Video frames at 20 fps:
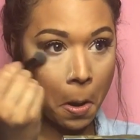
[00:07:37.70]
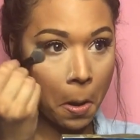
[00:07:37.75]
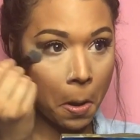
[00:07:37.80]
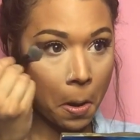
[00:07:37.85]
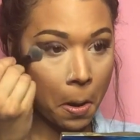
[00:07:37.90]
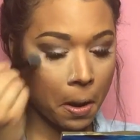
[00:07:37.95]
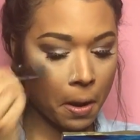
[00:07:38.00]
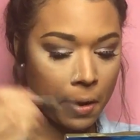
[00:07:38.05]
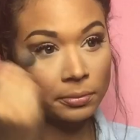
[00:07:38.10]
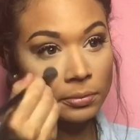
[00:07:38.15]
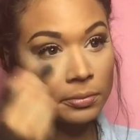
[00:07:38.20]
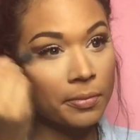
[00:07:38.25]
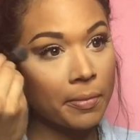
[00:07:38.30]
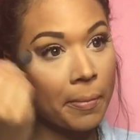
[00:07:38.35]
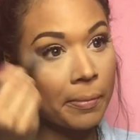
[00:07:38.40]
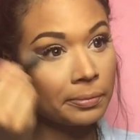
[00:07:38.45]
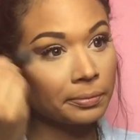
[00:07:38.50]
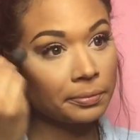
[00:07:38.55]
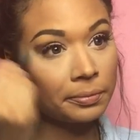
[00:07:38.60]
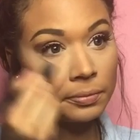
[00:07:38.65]

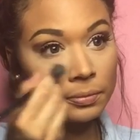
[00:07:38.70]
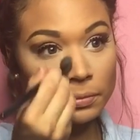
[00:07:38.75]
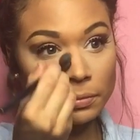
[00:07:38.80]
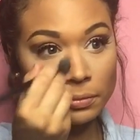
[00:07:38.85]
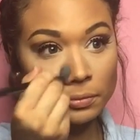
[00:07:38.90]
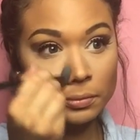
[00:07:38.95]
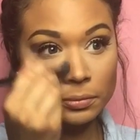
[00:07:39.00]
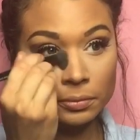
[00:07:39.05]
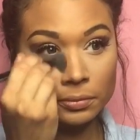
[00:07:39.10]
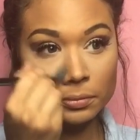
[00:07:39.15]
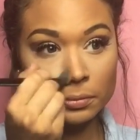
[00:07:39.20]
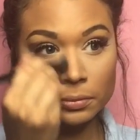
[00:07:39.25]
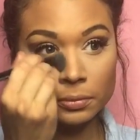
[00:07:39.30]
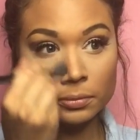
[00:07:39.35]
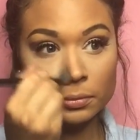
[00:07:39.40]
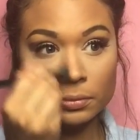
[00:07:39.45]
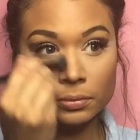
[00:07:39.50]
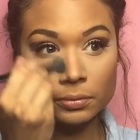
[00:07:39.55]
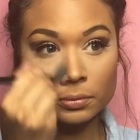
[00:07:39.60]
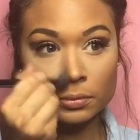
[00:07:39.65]

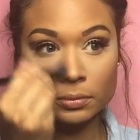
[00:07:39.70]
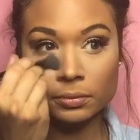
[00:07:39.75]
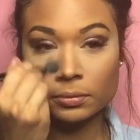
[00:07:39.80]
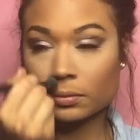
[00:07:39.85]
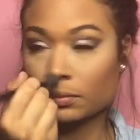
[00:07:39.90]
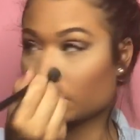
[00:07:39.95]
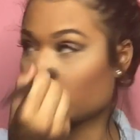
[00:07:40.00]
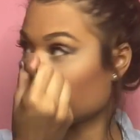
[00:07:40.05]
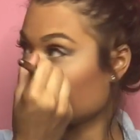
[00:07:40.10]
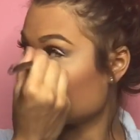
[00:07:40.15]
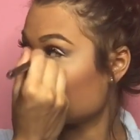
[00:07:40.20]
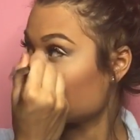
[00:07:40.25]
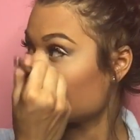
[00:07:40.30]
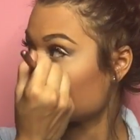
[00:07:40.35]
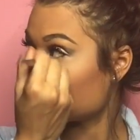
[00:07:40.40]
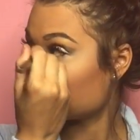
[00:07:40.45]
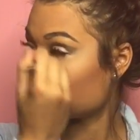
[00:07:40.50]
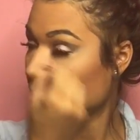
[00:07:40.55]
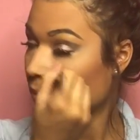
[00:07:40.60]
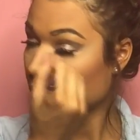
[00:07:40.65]

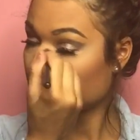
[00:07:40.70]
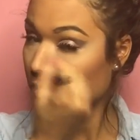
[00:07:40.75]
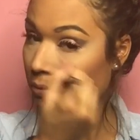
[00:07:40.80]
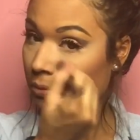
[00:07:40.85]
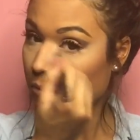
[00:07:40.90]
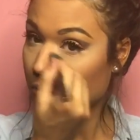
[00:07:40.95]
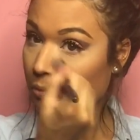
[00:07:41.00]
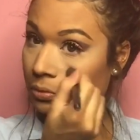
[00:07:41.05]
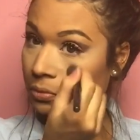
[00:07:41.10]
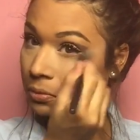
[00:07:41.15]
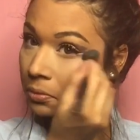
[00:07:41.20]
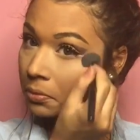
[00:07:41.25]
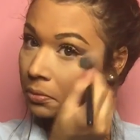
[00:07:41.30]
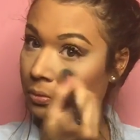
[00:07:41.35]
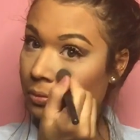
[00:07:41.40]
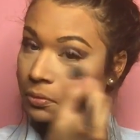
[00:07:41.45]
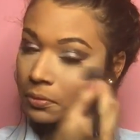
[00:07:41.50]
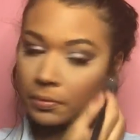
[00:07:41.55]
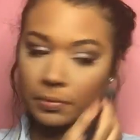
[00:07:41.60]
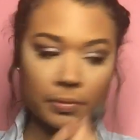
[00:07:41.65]

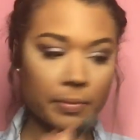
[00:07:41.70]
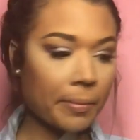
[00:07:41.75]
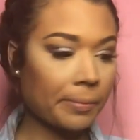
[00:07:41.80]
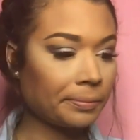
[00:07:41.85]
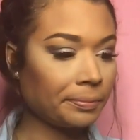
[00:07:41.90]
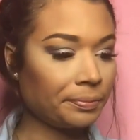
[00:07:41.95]
No one is speaking in this clip.